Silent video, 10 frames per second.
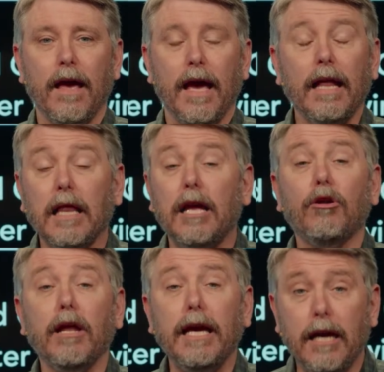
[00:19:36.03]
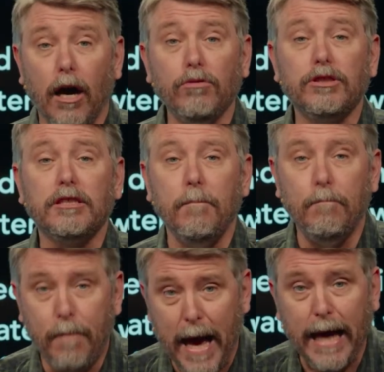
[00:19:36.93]
He literally goes to
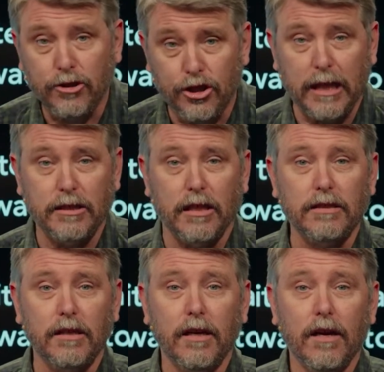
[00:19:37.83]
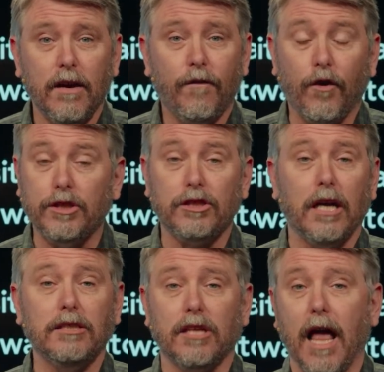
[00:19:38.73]
beg Jesus for his
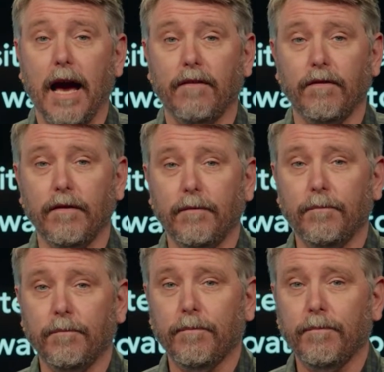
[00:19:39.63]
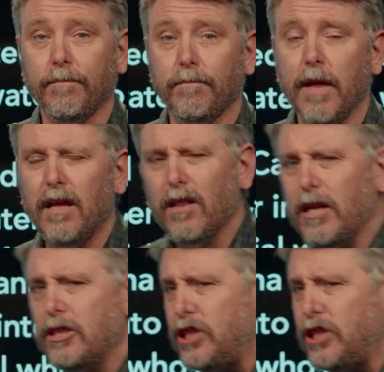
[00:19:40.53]
son's life. Look at